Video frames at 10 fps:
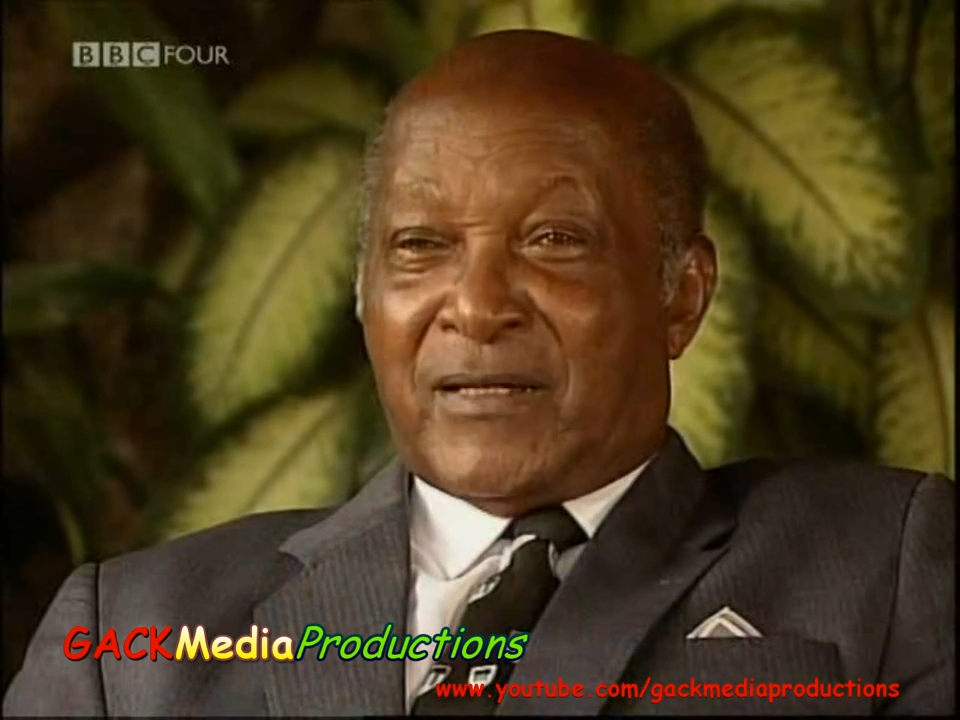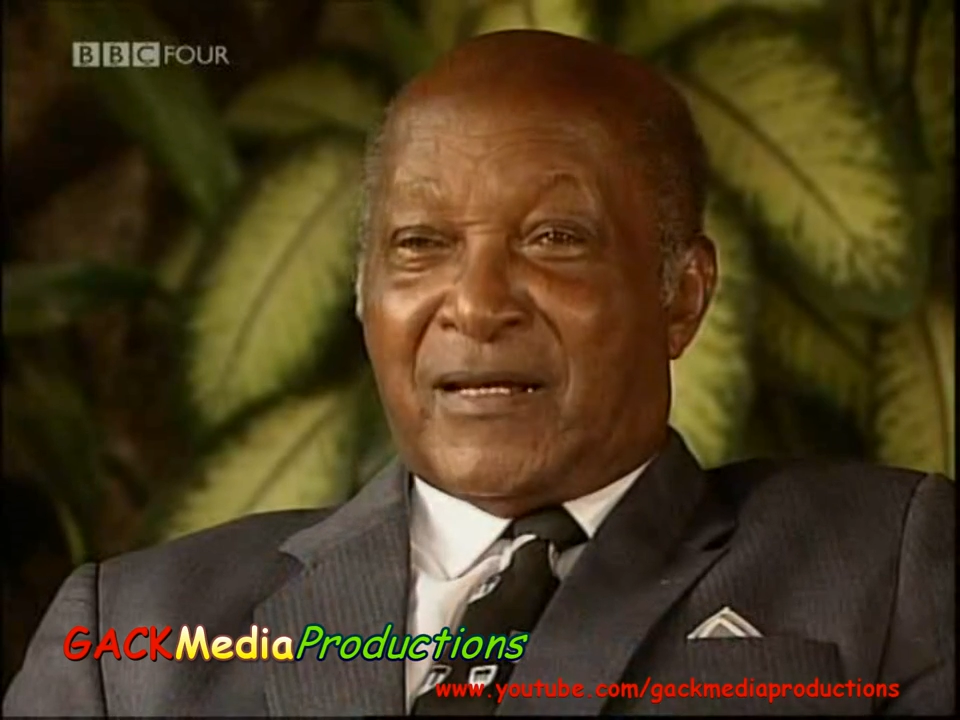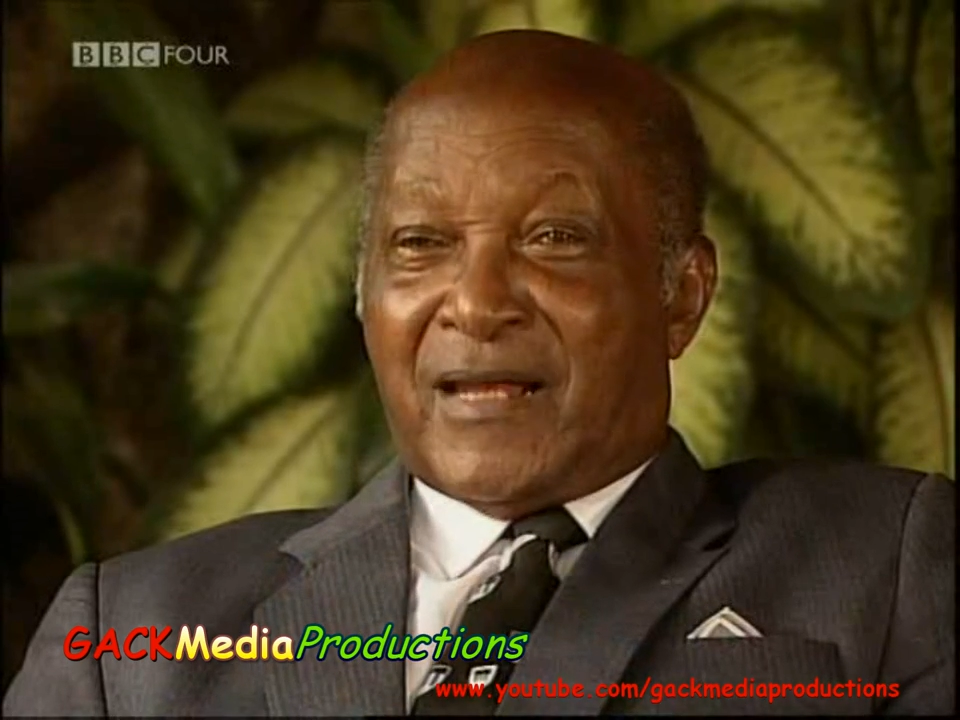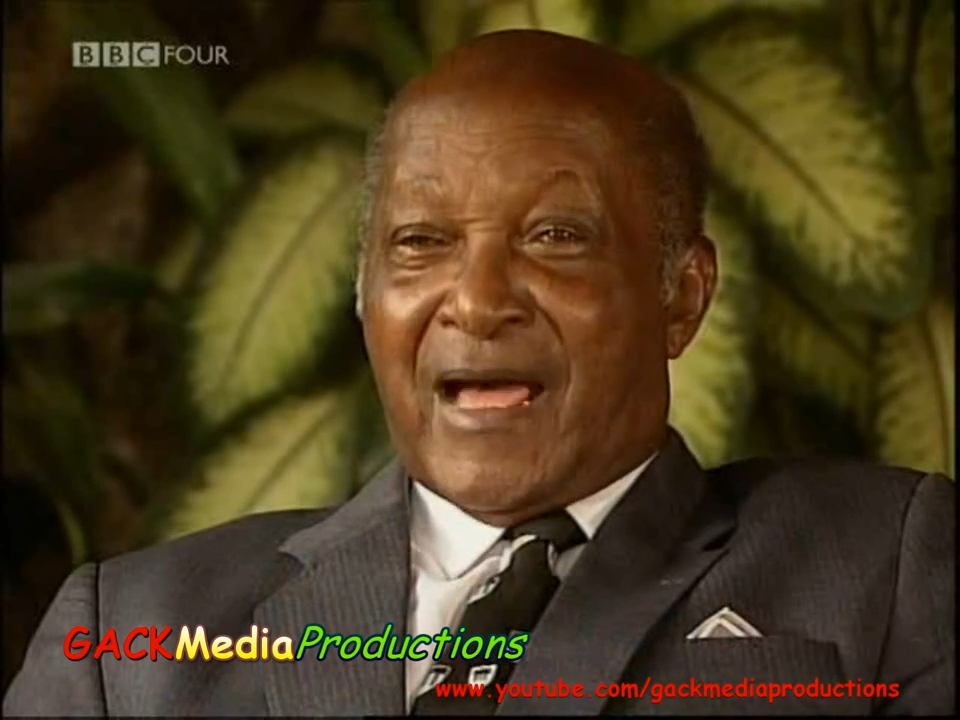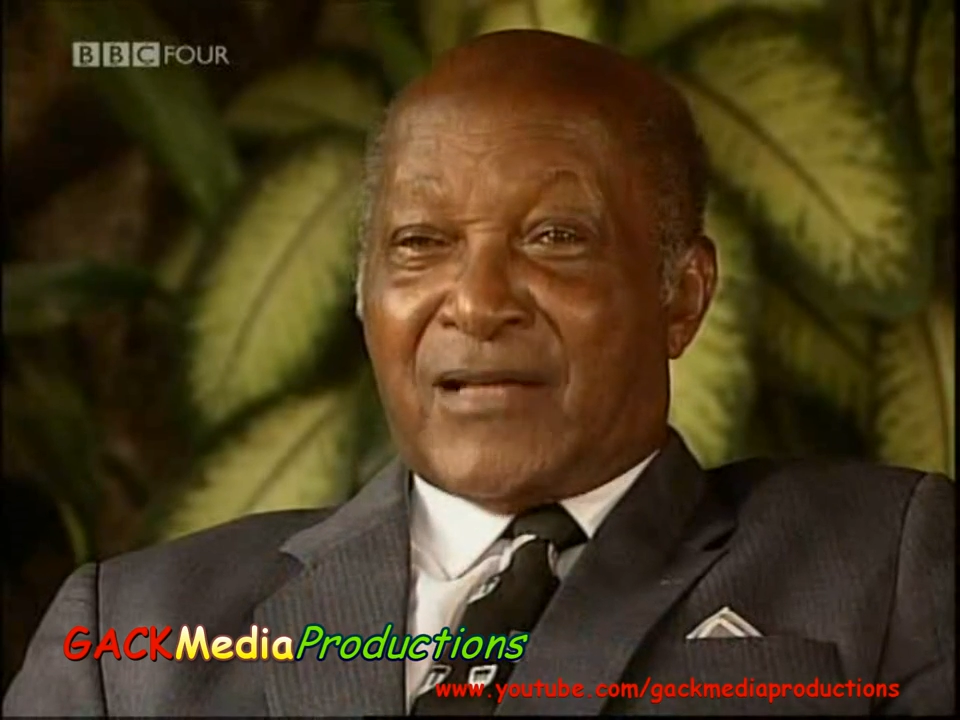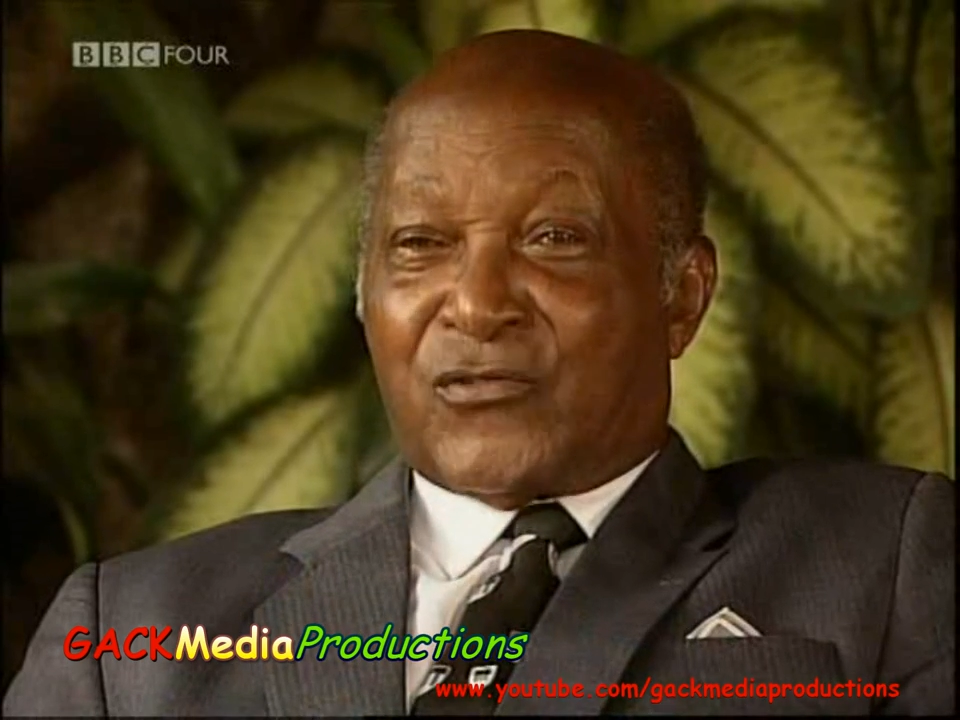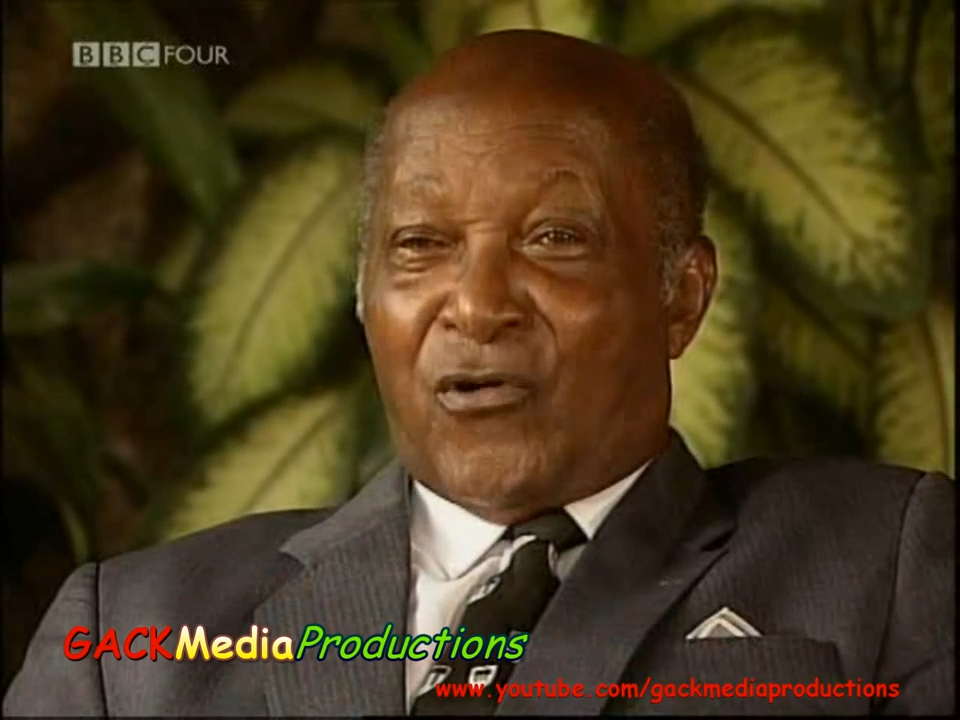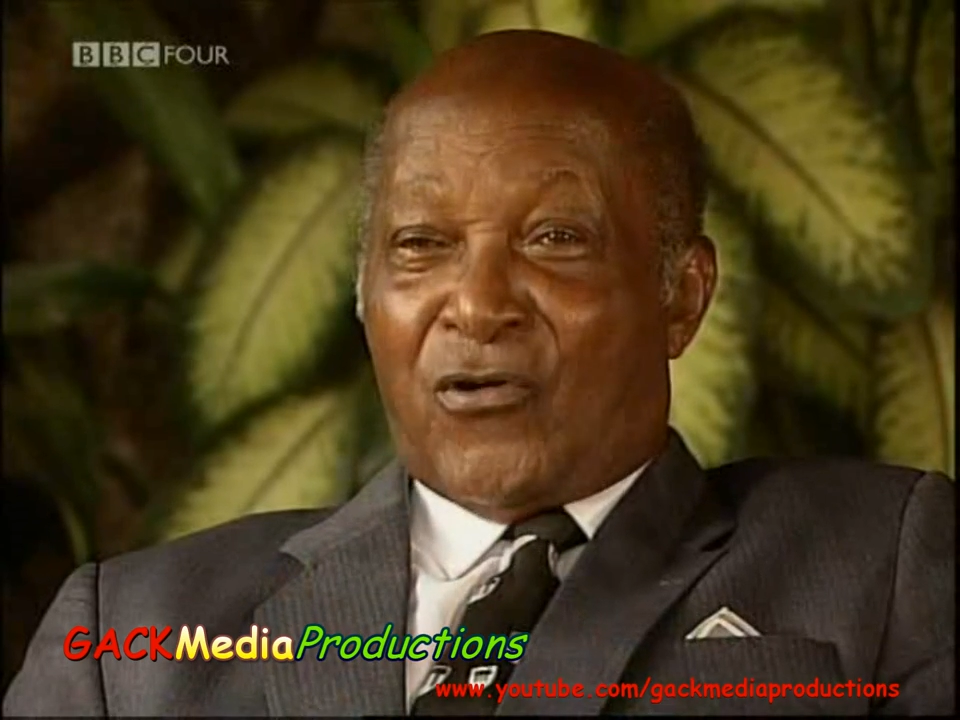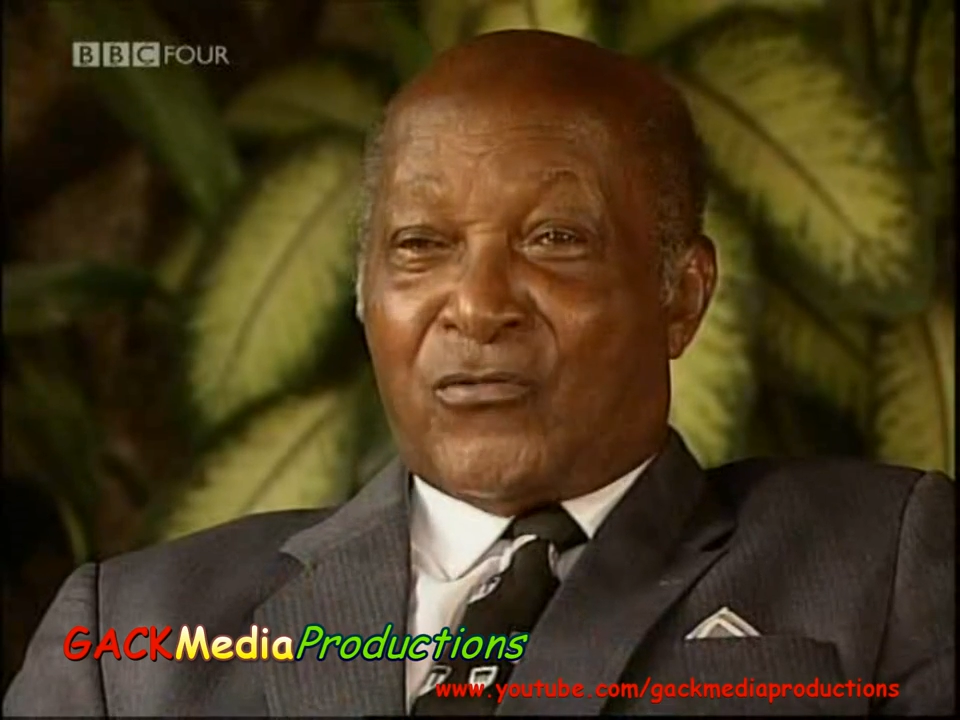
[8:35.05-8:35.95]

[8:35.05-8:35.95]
when the lights